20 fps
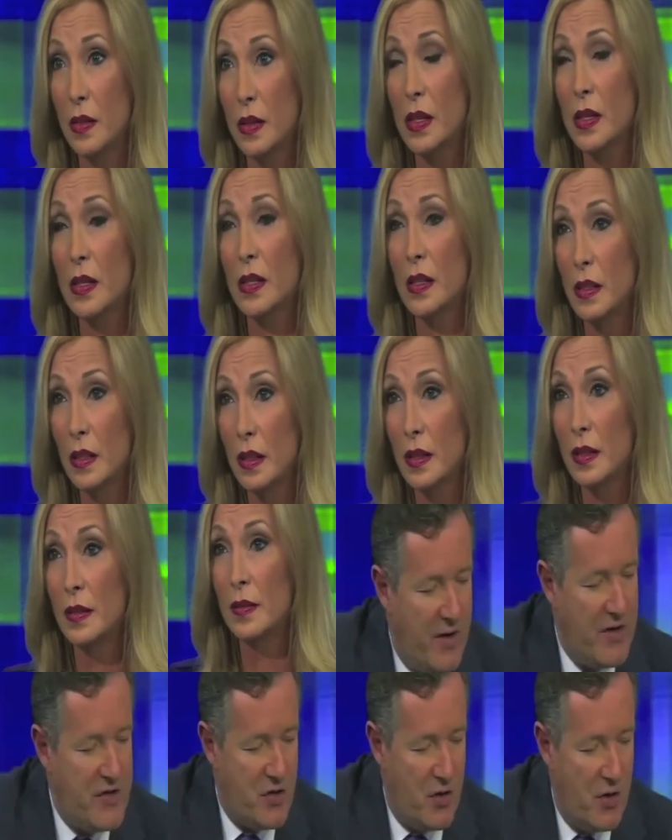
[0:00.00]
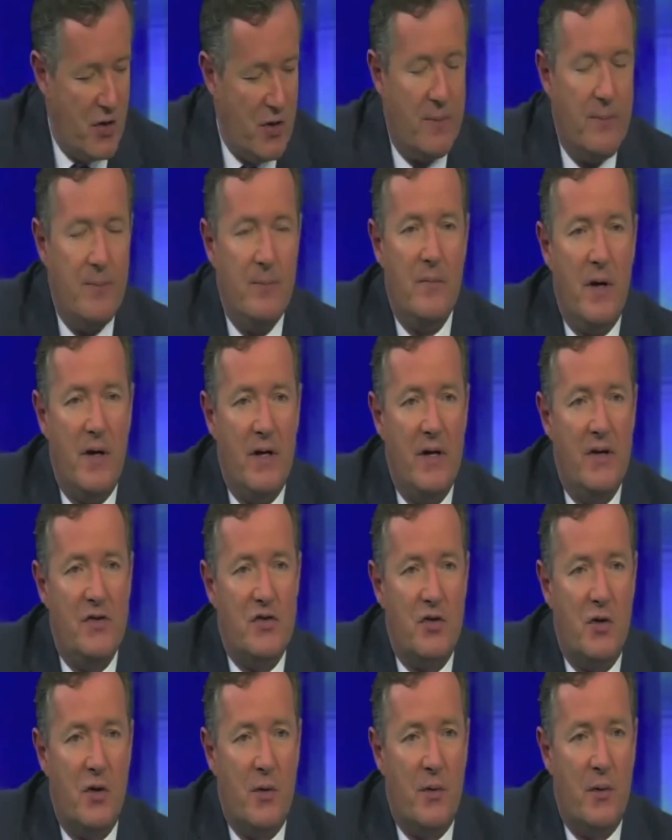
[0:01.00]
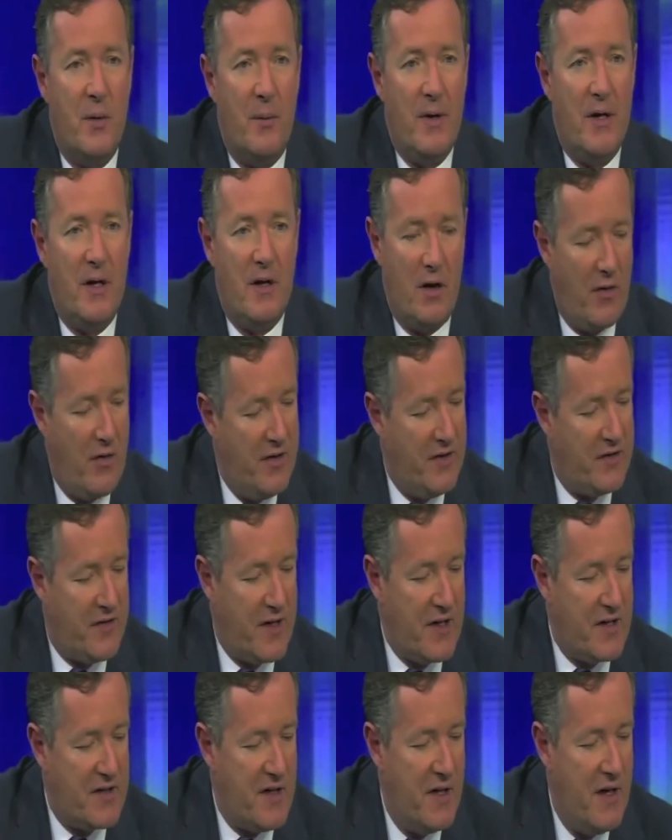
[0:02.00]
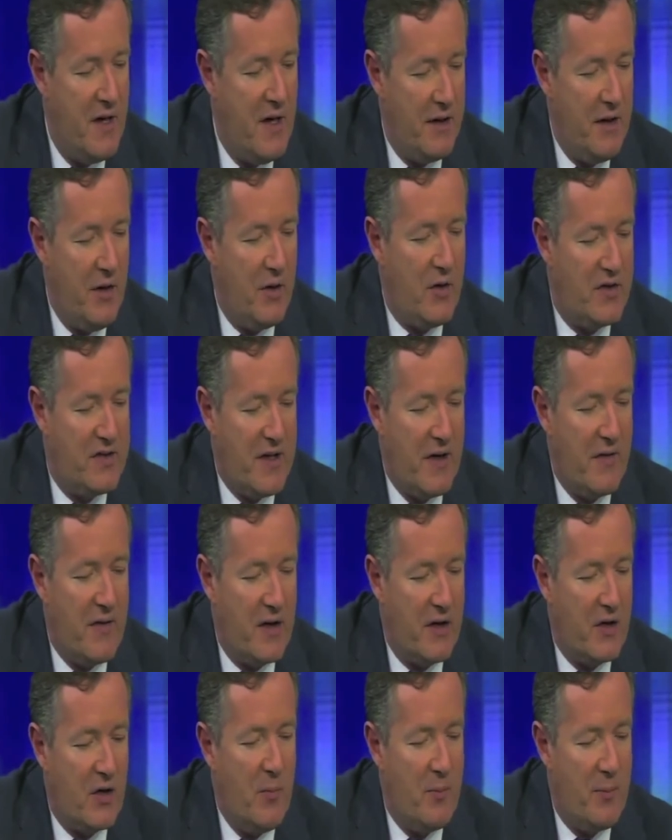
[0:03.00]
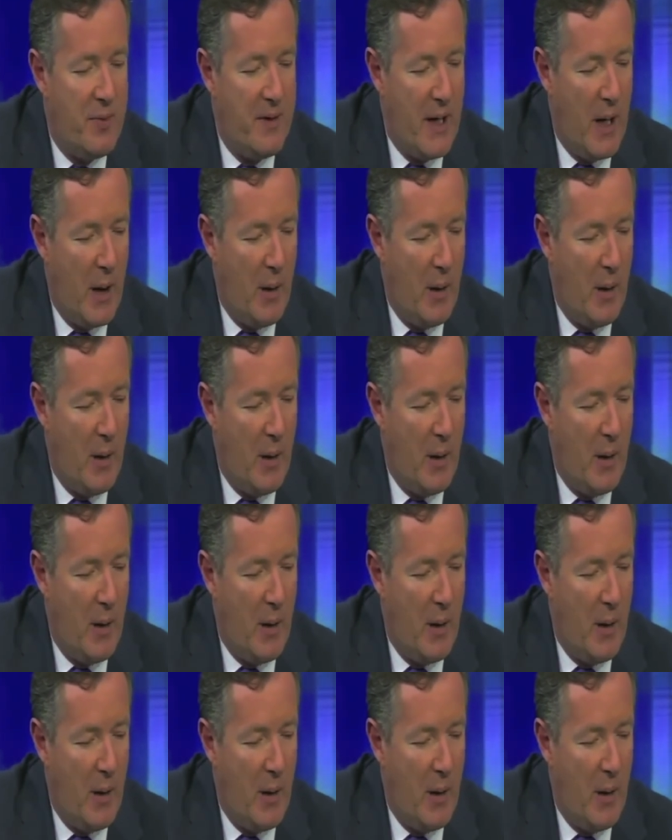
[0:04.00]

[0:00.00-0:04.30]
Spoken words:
That is very true. It is true. I mean, a lot of these things you can see that it could be